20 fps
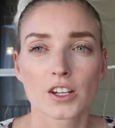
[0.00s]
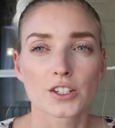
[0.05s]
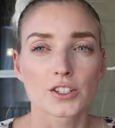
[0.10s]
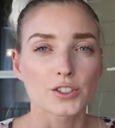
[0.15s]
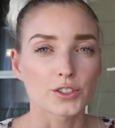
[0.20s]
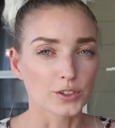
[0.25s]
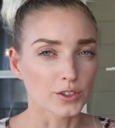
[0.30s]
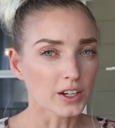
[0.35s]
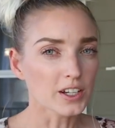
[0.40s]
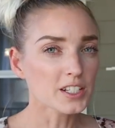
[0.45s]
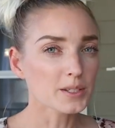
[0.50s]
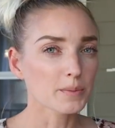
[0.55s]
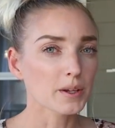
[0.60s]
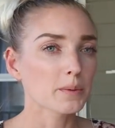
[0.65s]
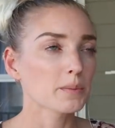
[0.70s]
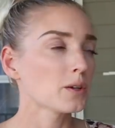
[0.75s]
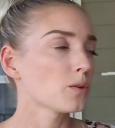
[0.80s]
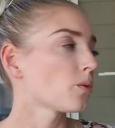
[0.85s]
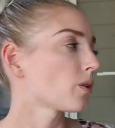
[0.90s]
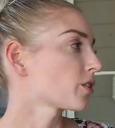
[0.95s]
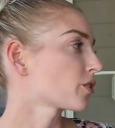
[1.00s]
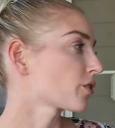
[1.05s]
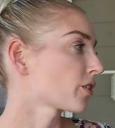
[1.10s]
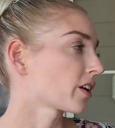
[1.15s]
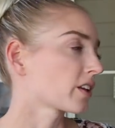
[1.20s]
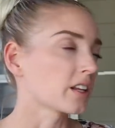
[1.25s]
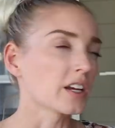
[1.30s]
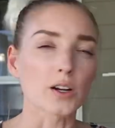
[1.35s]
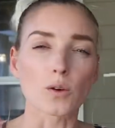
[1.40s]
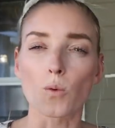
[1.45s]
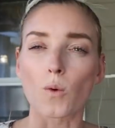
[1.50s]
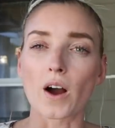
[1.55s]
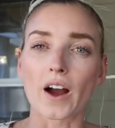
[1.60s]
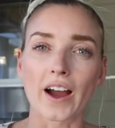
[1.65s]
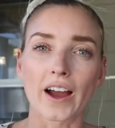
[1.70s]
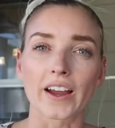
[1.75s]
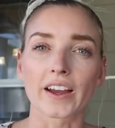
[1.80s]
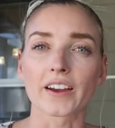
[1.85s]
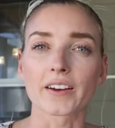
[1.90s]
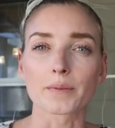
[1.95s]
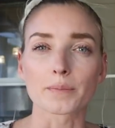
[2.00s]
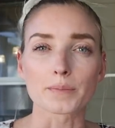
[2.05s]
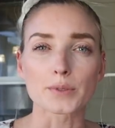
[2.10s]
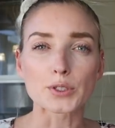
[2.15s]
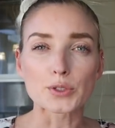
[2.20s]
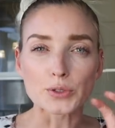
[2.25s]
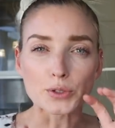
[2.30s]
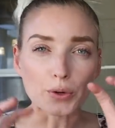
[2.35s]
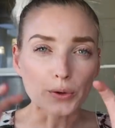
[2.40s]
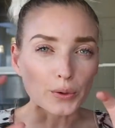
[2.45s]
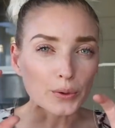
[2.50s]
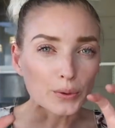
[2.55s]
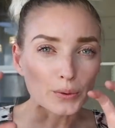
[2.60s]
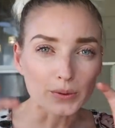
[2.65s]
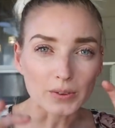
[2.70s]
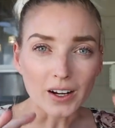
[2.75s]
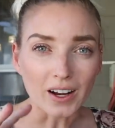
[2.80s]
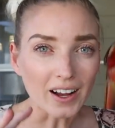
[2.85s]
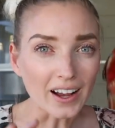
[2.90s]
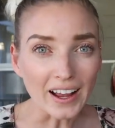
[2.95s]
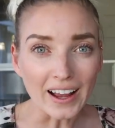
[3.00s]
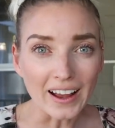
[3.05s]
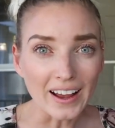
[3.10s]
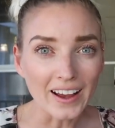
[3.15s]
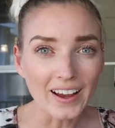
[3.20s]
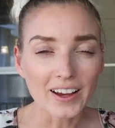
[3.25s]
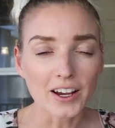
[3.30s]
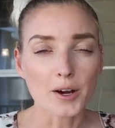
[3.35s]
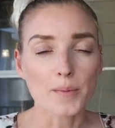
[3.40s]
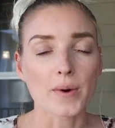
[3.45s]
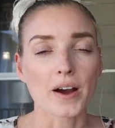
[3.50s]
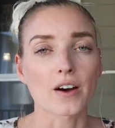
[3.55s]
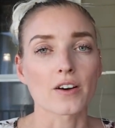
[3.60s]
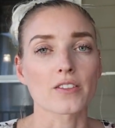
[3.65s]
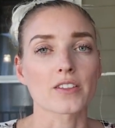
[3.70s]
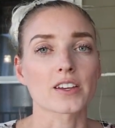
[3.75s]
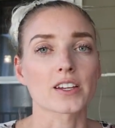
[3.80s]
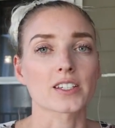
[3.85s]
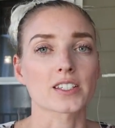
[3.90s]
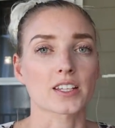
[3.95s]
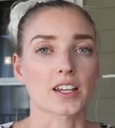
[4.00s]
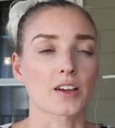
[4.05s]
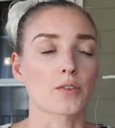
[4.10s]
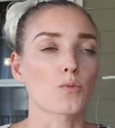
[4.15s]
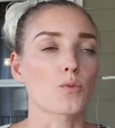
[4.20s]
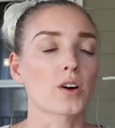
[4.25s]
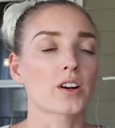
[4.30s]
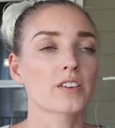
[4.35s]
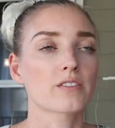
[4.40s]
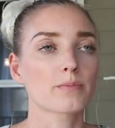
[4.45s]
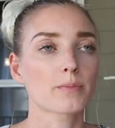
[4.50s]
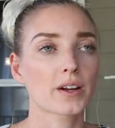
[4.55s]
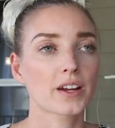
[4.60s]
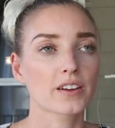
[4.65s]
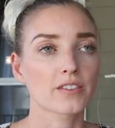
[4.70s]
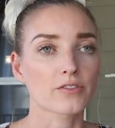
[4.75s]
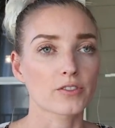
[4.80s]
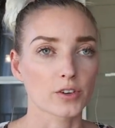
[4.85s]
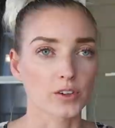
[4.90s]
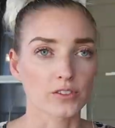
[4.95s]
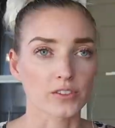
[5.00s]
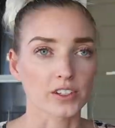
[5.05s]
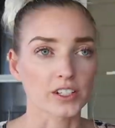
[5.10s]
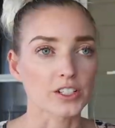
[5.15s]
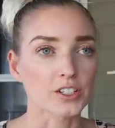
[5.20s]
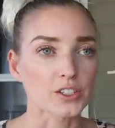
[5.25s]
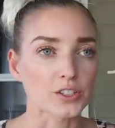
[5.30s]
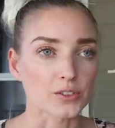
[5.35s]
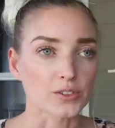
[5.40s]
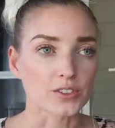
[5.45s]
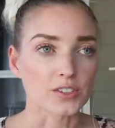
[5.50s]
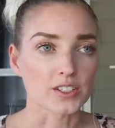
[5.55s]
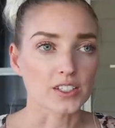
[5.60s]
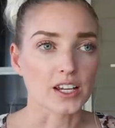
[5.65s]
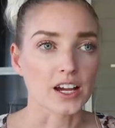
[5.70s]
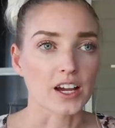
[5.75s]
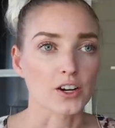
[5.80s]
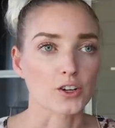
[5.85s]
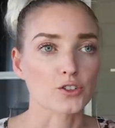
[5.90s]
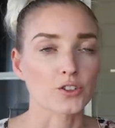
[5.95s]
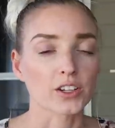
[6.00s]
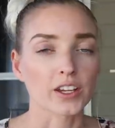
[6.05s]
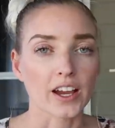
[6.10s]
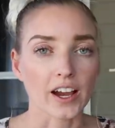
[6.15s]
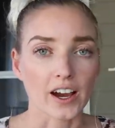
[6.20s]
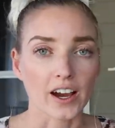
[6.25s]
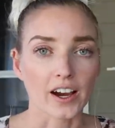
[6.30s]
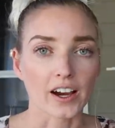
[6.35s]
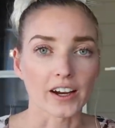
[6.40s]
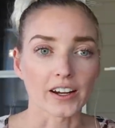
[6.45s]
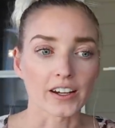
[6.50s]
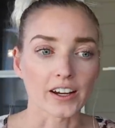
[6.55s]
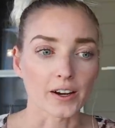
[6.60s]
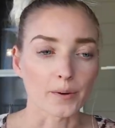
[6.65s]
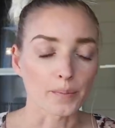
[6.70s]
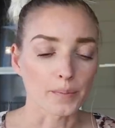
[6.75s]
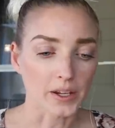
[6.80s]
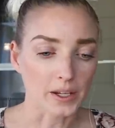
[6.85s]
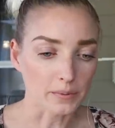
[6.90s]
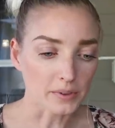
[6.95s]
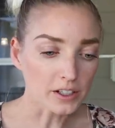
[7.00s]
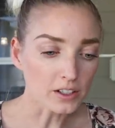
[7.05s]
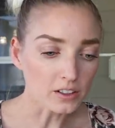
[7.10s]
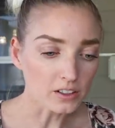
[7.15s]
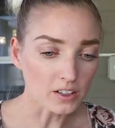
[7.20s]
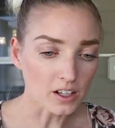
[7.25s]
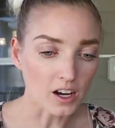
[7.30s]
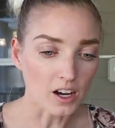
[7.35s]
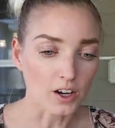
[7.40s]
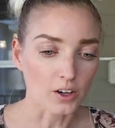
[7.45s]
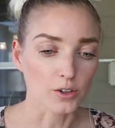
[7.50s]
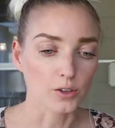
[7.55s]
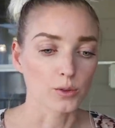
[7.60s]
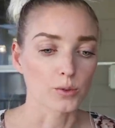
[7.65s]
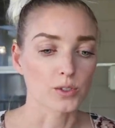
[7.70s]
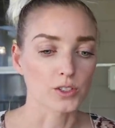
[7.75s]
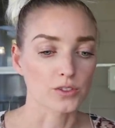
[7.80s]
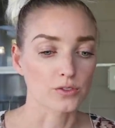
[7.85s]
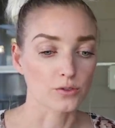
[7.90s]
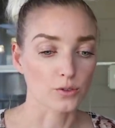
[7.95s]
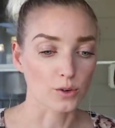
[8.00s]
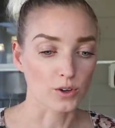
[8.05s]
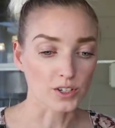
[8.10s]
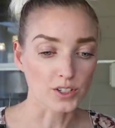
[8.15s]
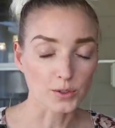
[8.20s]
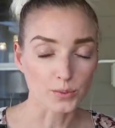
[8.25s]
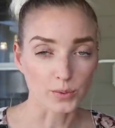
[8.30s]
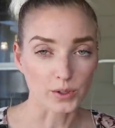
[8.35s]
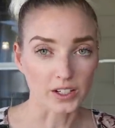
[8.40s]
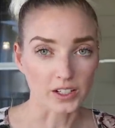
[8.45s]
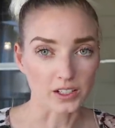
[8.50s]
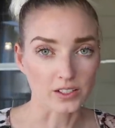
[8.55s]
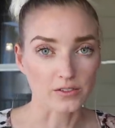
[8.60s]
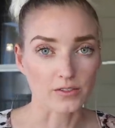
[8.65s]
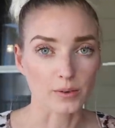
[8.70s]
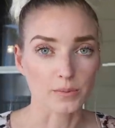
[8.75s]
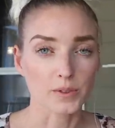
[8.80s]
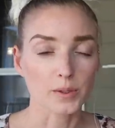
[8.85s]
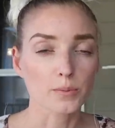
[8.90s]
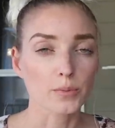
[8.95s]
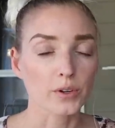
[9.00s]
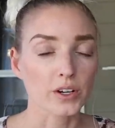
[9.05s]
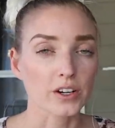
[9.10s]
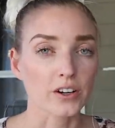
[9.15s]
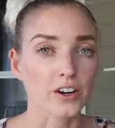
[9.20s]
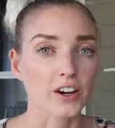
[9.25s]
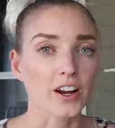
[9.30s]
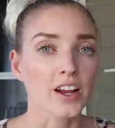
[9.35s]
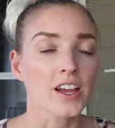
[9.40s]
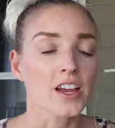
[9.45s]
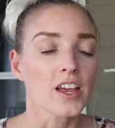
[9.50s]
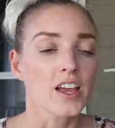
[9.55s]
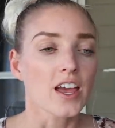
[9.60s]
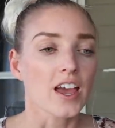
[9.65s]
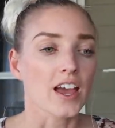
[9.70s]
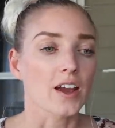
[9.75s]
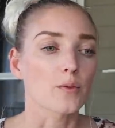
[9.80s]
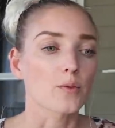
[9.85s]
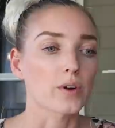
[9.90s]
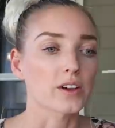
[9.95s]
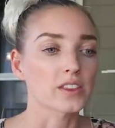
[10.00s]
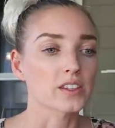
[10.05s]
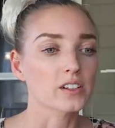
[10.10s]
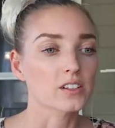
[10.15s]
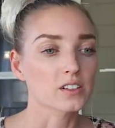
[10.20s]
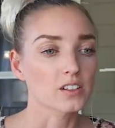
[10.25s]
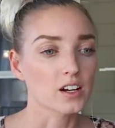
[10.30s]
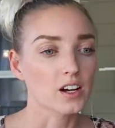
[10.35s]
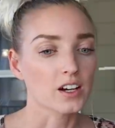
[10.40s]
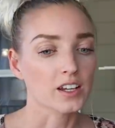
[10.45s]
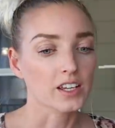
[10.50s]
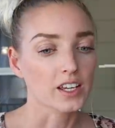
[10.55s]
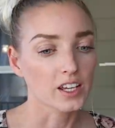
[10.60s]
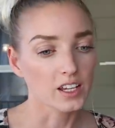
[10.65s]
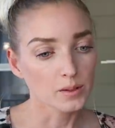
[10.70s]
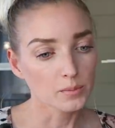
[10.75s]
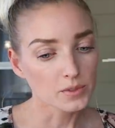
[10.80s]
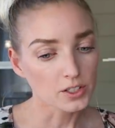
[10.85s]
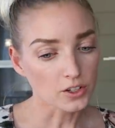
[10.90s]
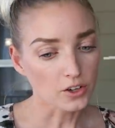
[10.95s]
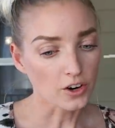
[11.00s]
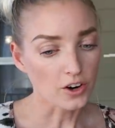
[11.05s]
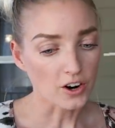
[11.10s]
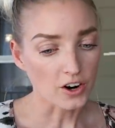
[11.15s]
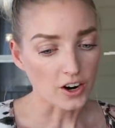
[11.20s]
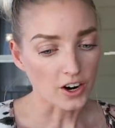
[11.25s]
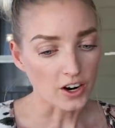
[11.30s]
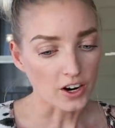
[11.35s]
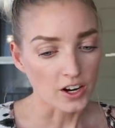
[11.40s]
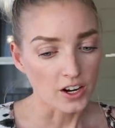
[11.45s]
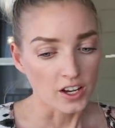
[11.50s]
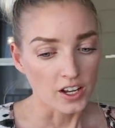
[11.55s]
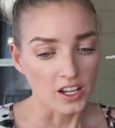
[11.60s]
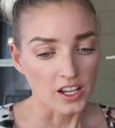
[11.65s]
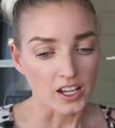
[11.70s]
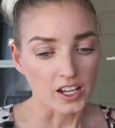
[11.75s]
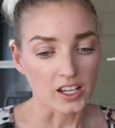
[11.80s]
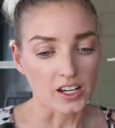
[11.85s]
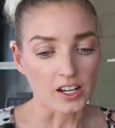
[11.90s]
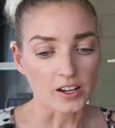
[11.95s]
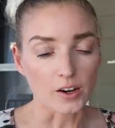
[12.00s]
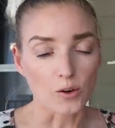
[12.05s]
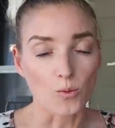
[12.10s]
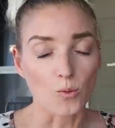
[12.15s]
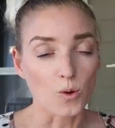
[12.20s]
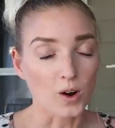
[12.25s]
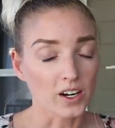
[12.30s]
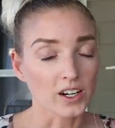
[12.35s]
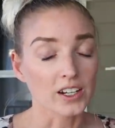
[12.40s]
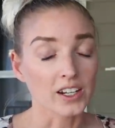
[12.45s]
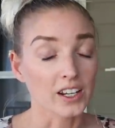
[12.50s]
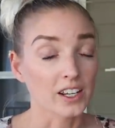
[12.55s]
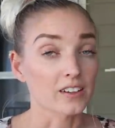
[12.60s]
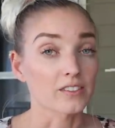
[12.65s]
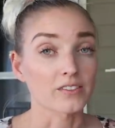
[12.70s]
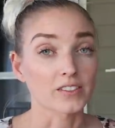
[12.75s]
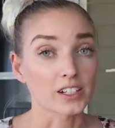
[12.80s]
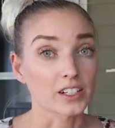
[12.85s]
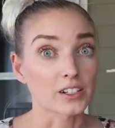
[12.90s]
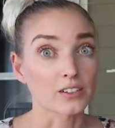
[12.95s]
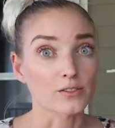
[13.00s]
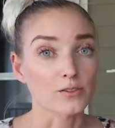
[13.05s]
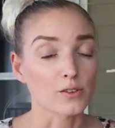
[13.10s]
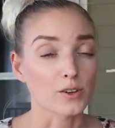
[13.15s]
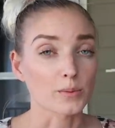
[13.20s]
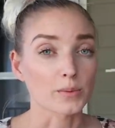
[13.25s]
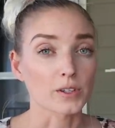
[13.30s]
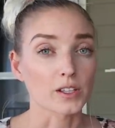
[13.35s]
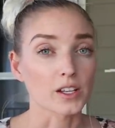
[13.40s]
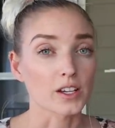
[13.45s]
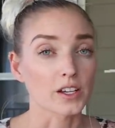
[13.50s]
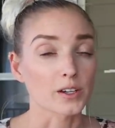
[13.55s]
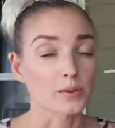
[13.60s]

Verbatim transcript: So you guys may be wondering like why I'm so ah about this and one of my free flight students actually had a baby galah who was force weaned from the breeder and when the galah came to her it wanted hand feeding formula.